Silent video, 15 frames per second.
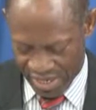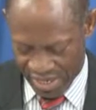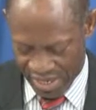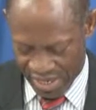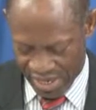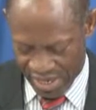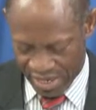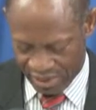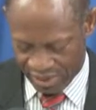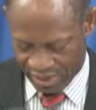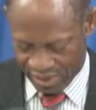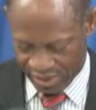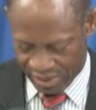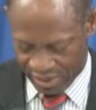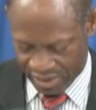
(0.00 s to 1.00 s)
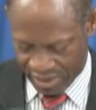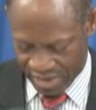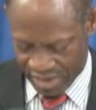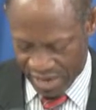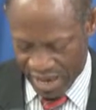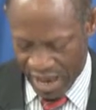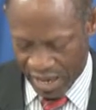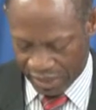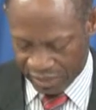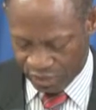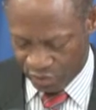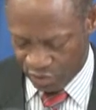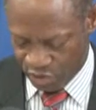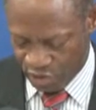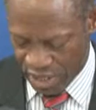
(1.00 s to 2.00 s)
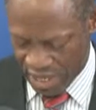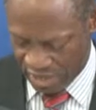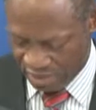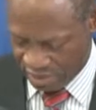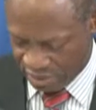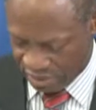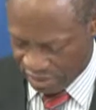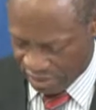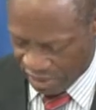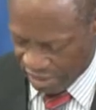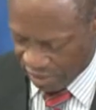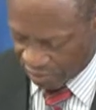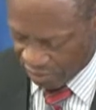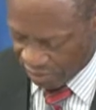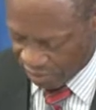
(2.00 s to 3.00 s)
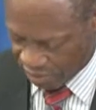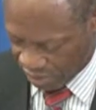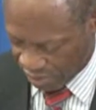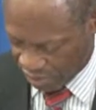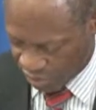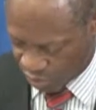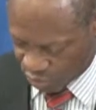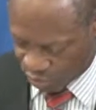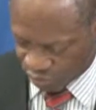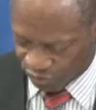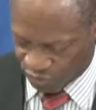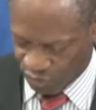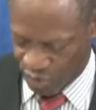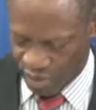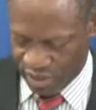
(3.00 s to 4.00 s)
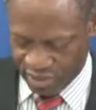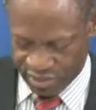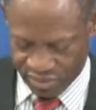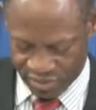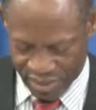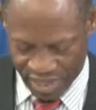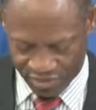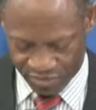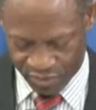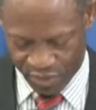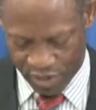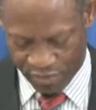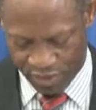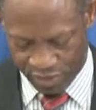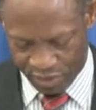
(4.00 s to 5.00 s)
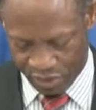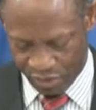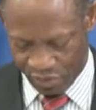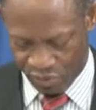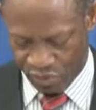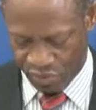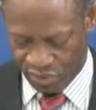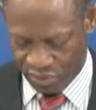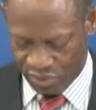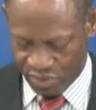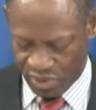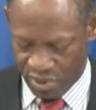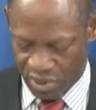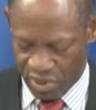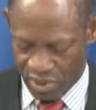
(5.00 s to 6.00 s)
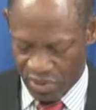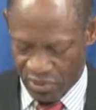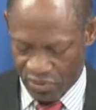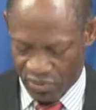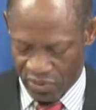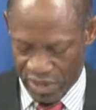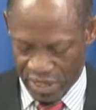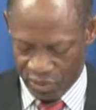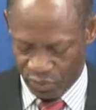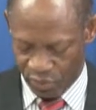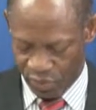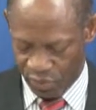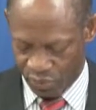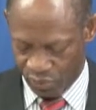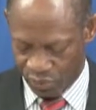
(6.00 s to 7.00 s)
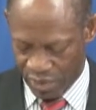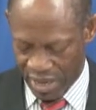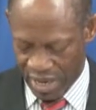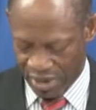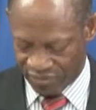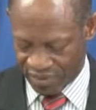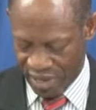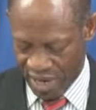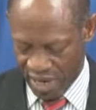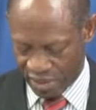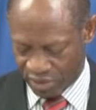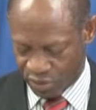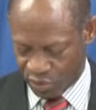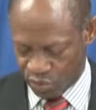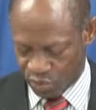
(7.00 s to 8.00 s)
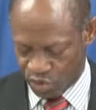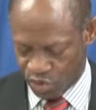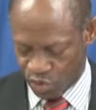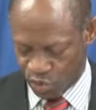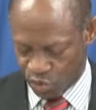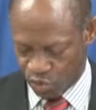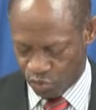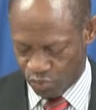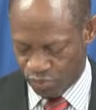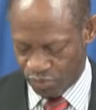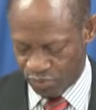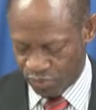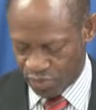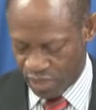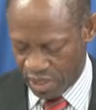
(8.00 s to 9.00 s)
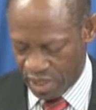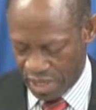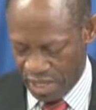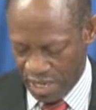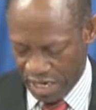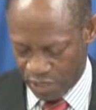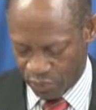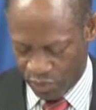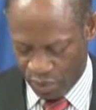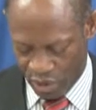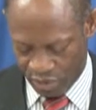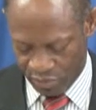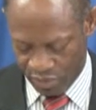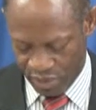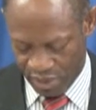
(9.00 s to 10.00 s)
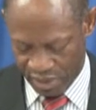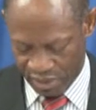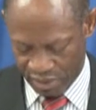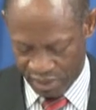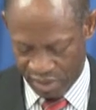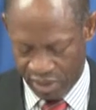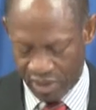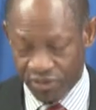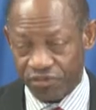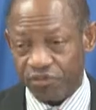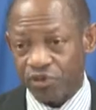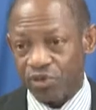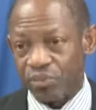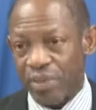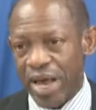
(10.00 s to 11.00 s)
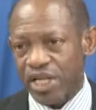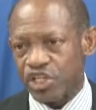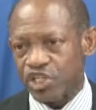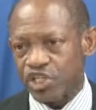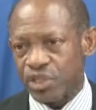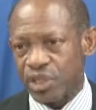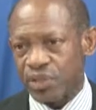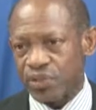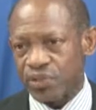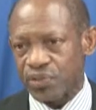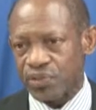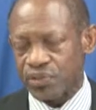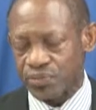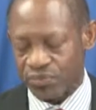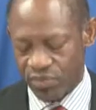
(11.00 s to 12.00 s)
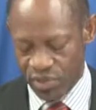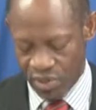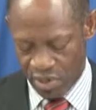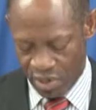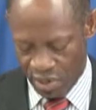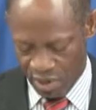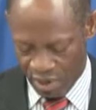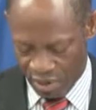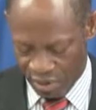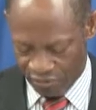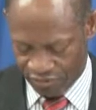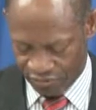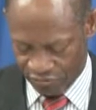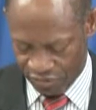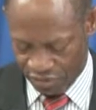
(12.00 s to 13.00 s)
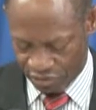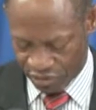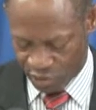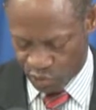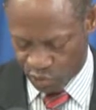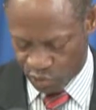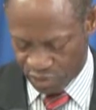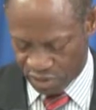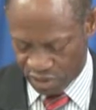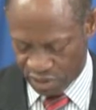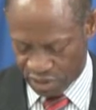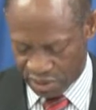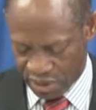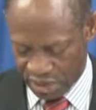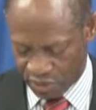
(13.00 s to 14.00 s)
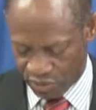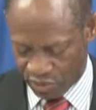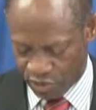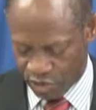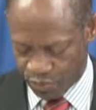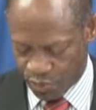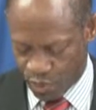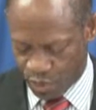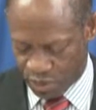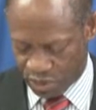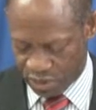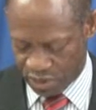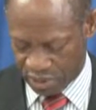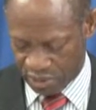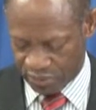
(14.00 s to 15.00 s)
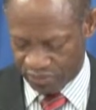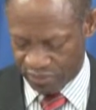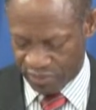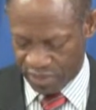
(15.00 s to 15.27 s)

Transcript: an act which has enabled us to avoid the heavy payment load that we would have had to assume had we not been careful managers of the resources at our disposal,